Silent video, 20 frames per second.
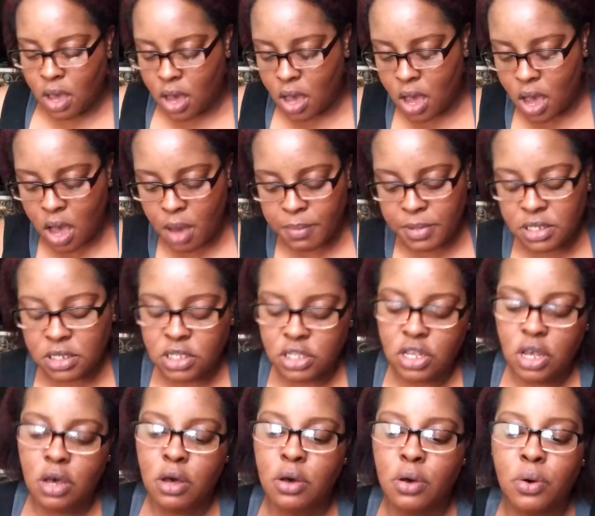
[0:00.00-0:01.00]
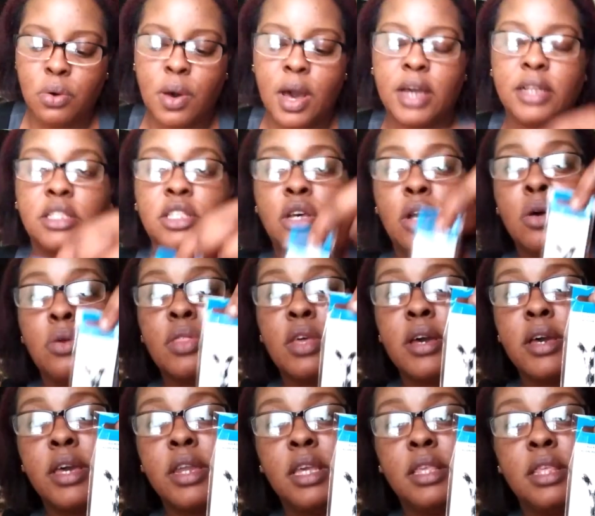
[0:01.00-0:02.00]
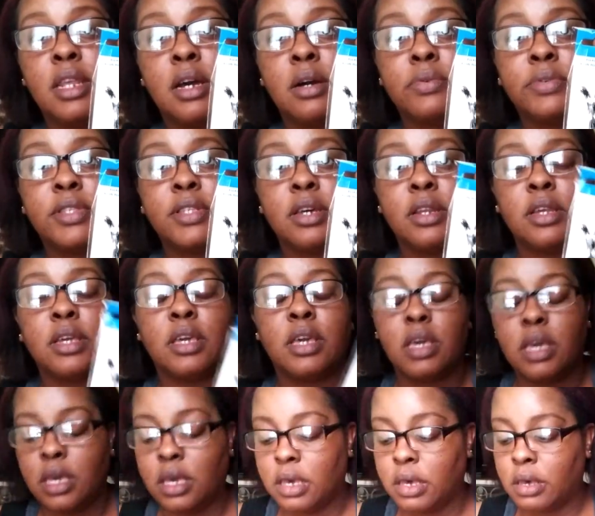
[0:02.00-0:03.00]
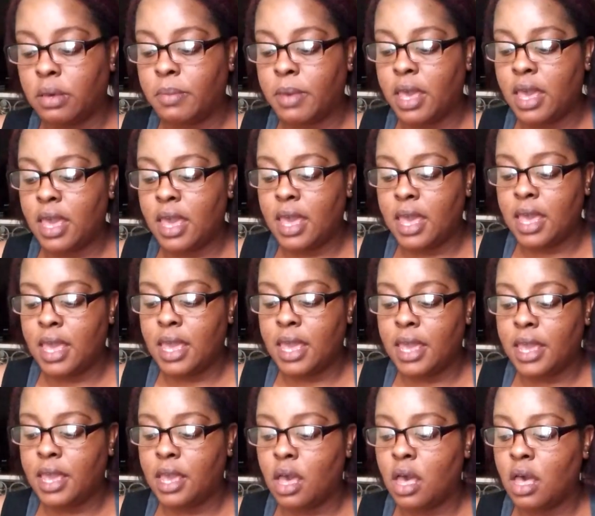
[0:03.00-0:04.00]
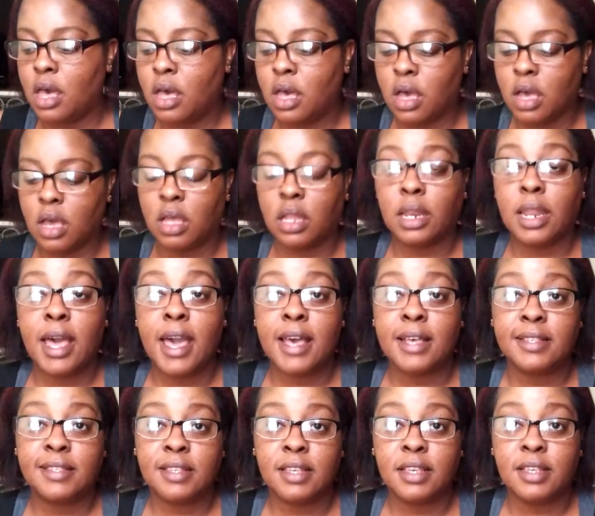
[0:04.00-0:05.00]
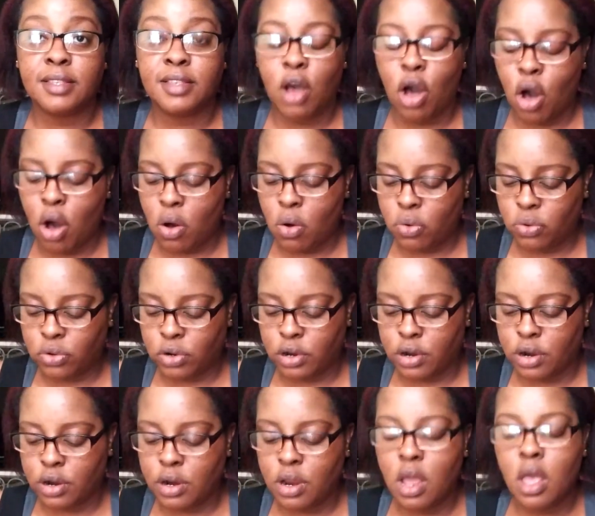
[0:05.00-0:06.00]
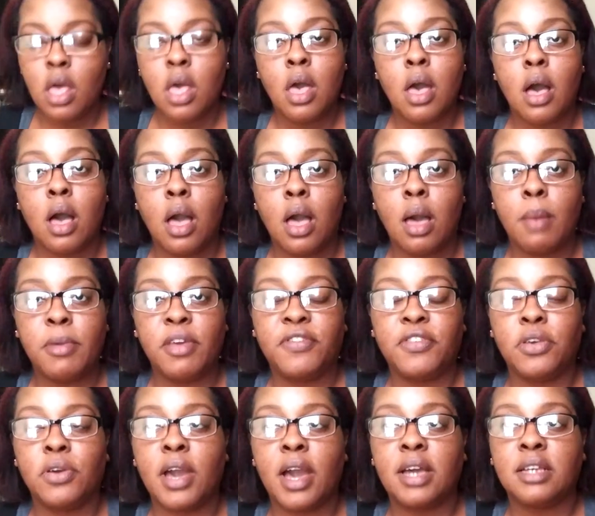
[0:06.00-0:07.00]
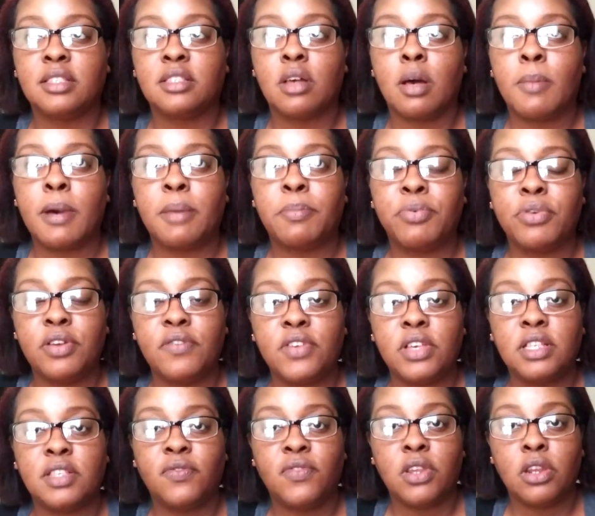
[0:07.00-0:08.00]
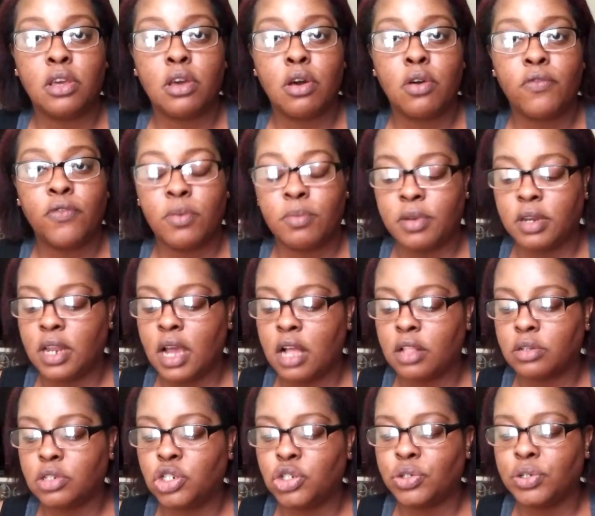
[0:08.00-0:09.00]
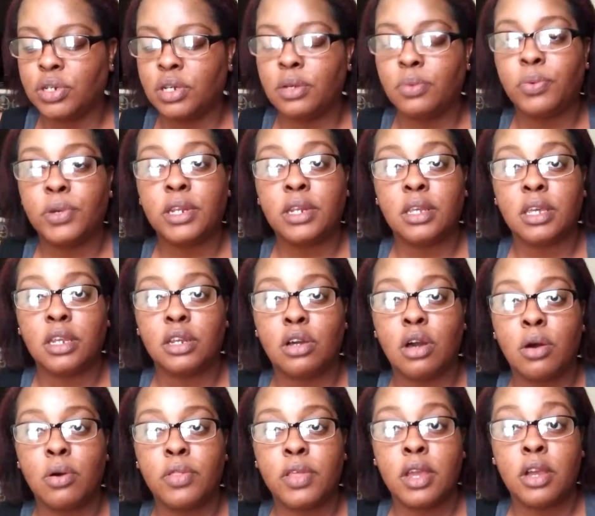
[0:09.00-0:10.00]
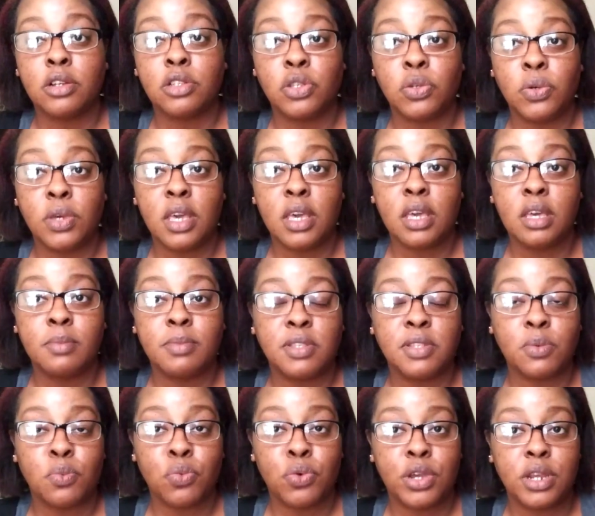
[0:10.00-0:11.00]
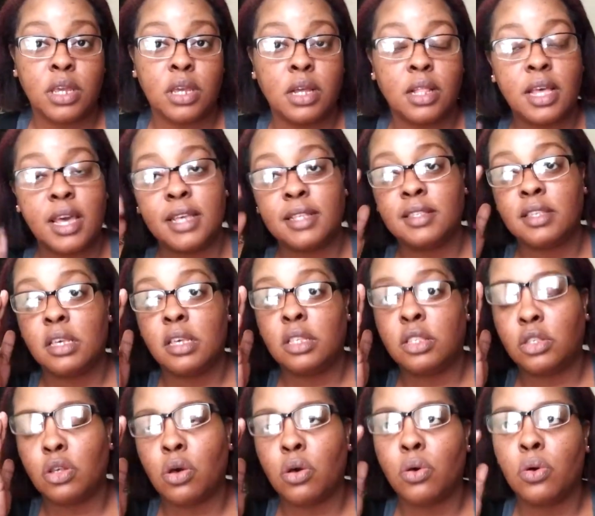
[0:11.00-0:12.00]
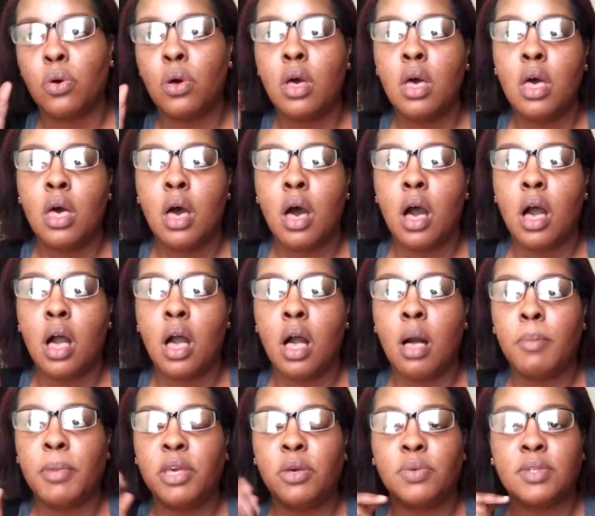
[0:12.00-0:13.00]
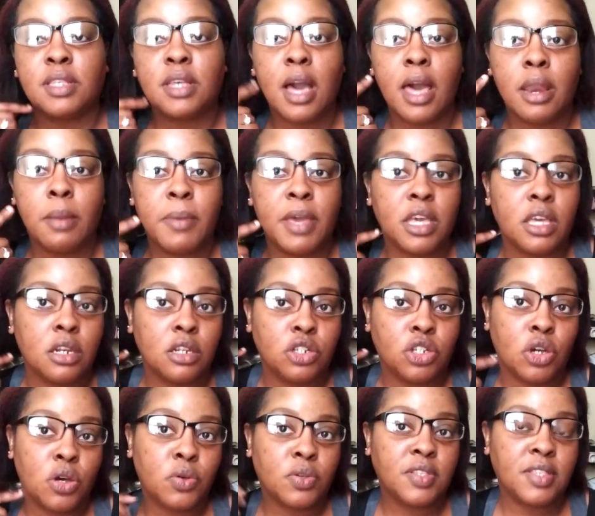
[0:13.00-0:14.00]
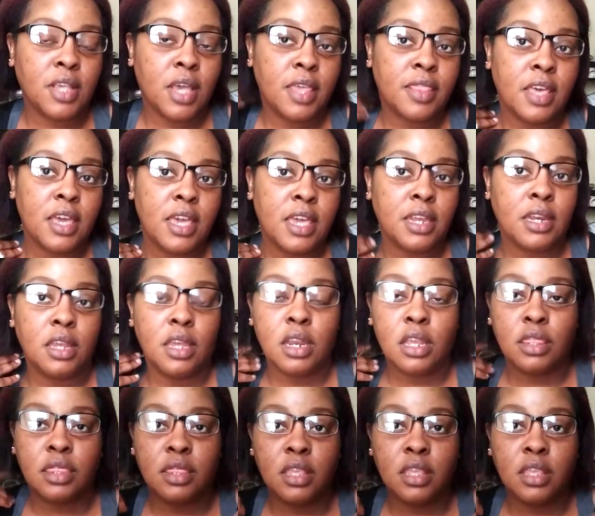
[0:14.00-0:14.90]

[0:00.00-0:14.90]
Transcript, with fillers: Um, so I told the honey that I was going to get him a glasses holder. Um, if you guys saw my previous video from the Dollar Tree, we did go there to get him some reading glasses. So um, he was kind of making a joke saying that he needed